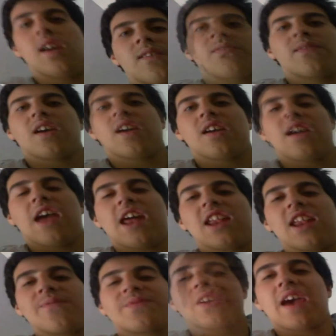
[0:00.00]
If
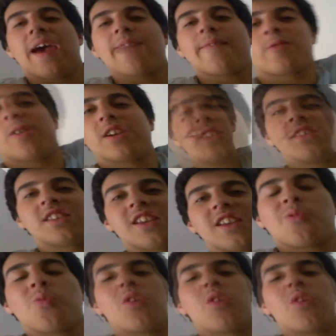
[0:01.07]
any of you ever wanted to know